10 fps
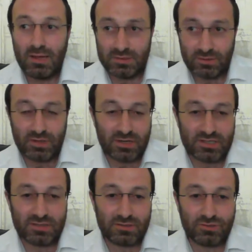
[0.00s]
So
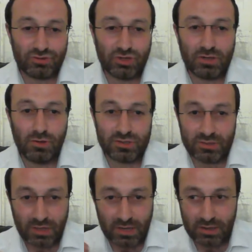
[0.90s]
there's strict laws.
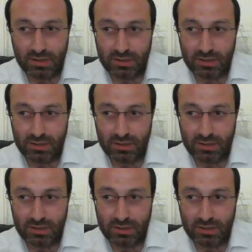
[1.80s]
You can,